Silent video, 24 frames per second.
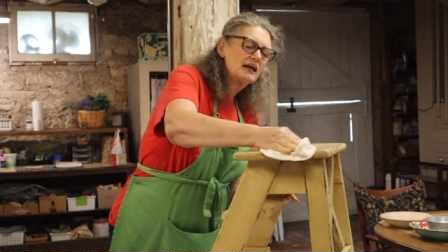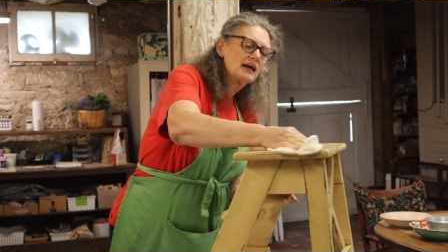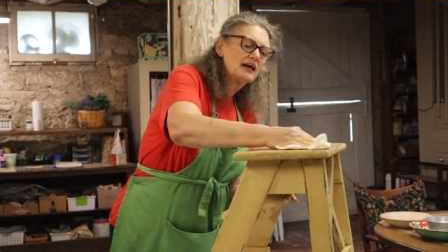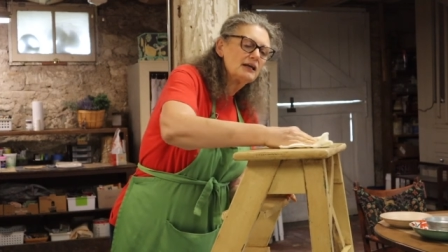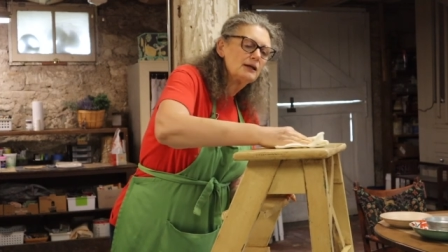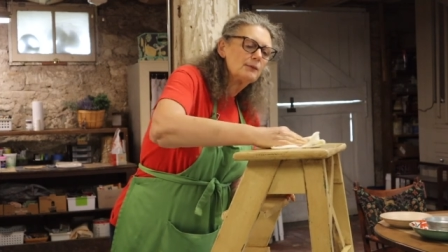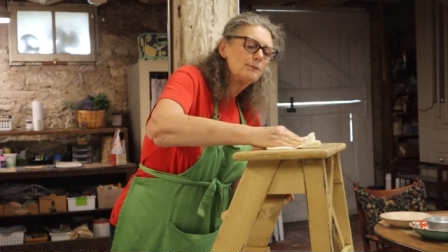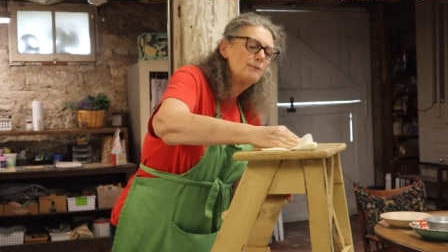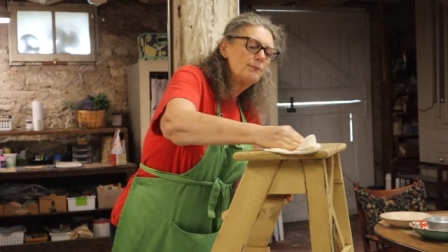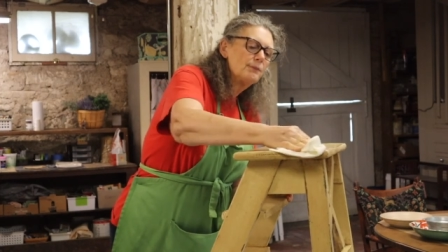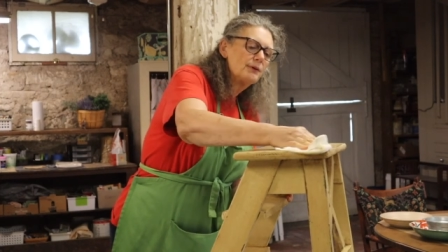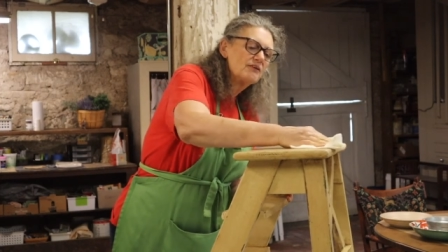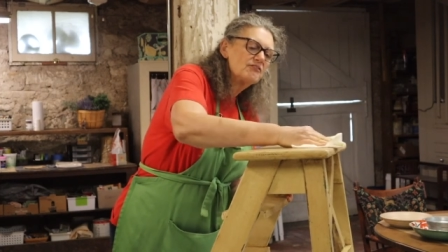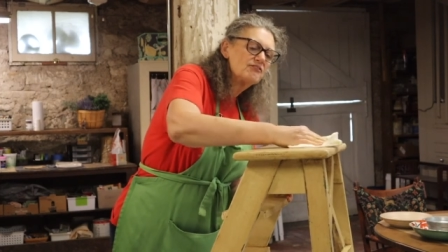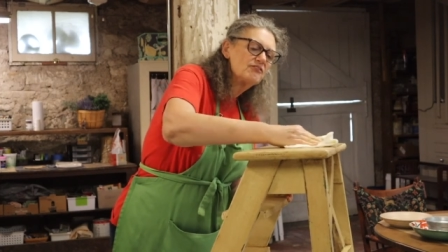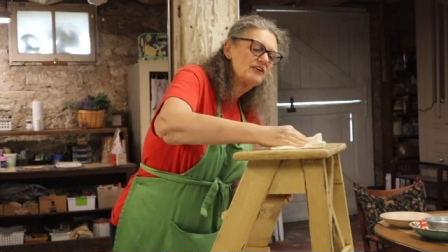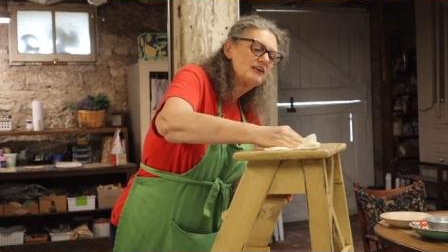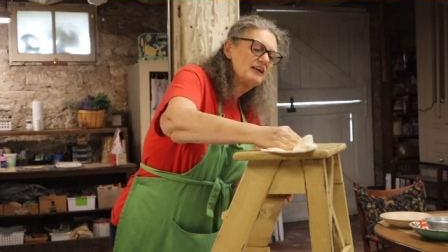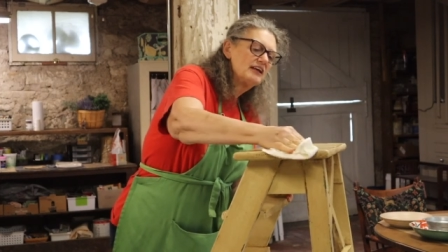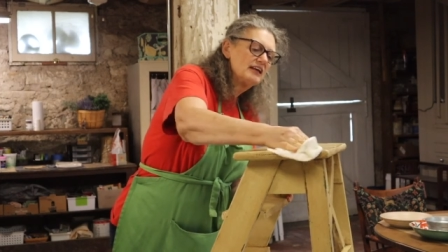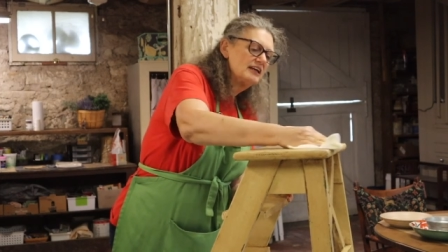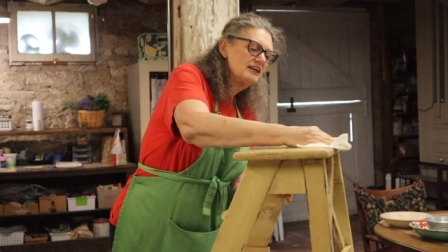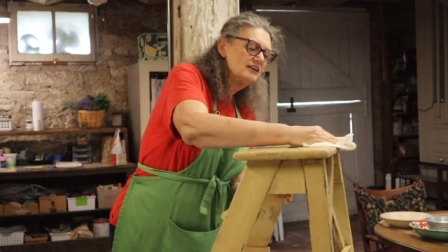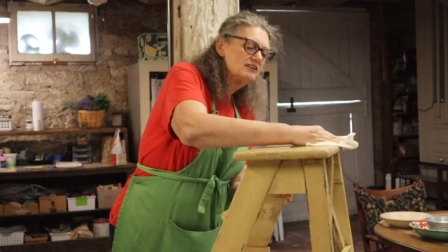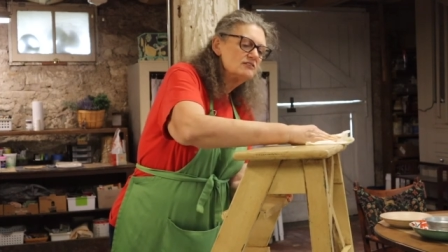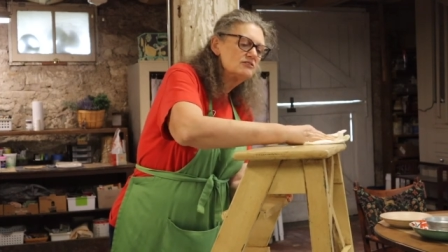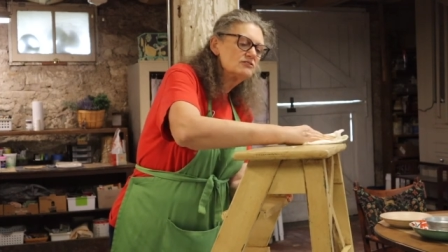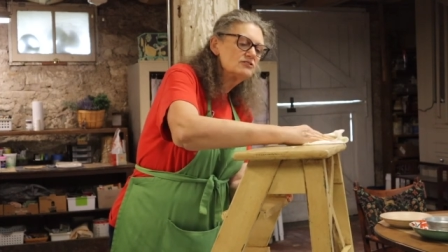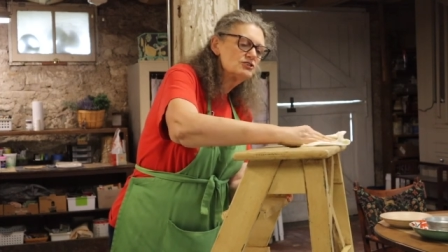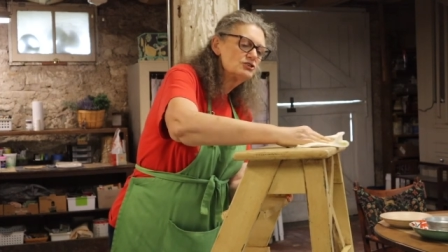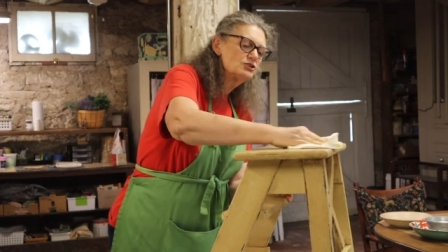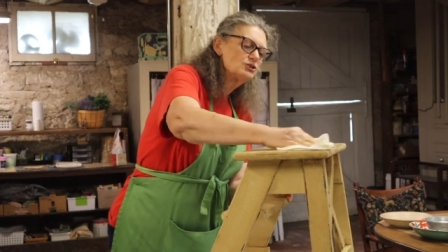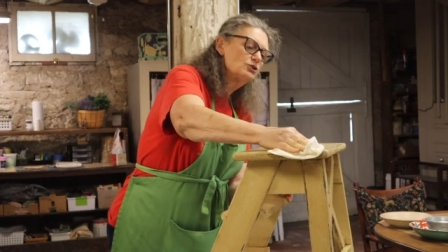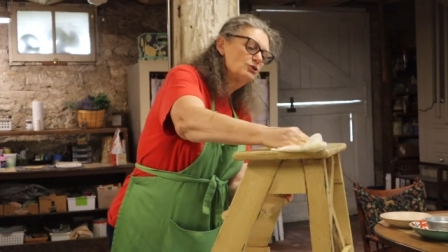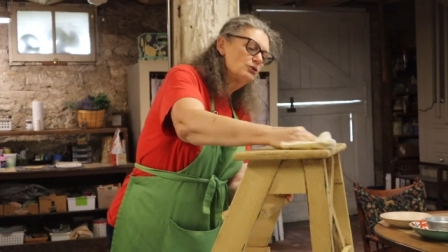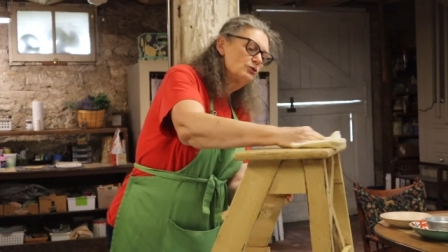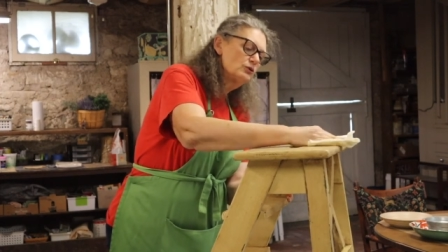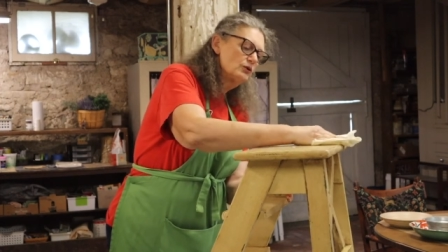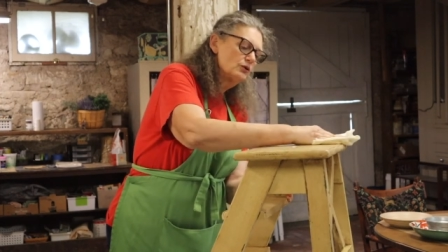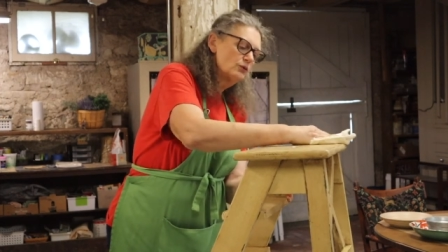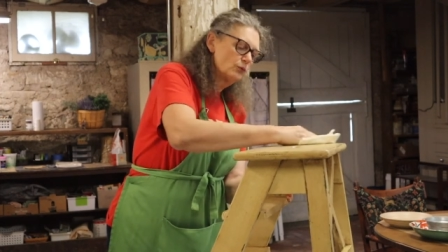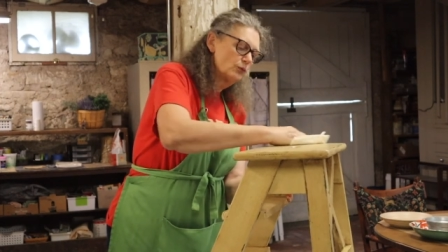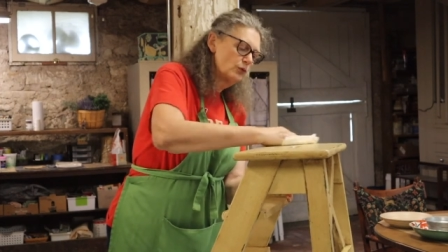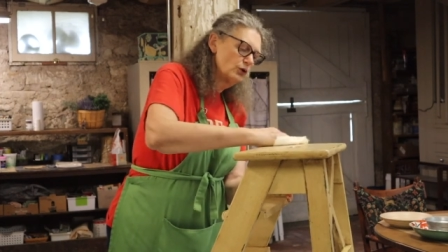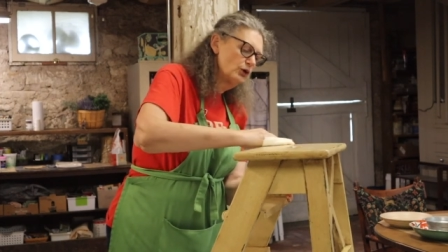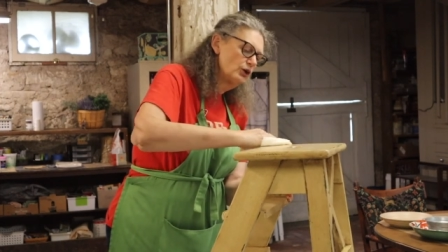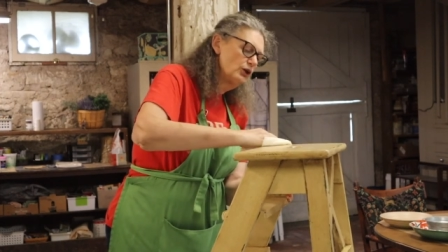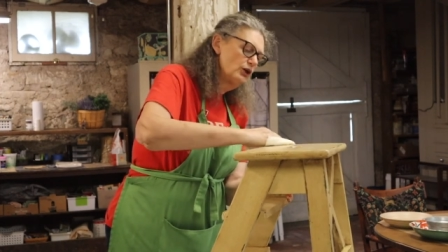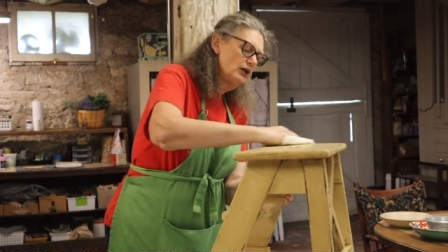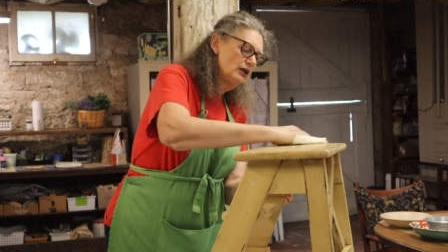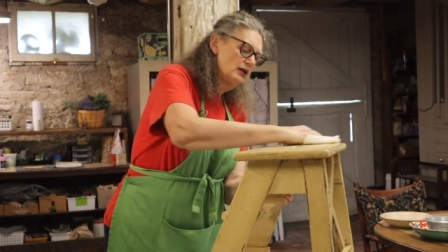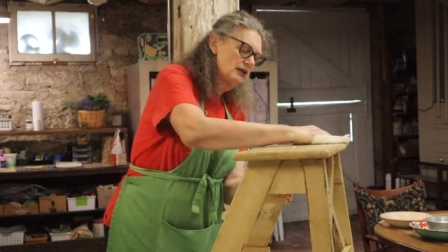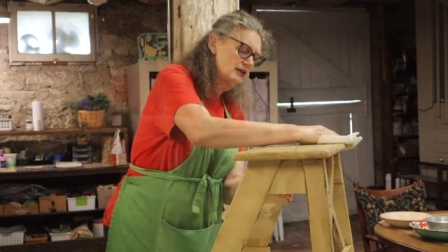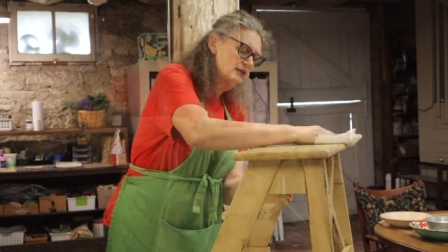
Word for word: kind of buff it into the wood.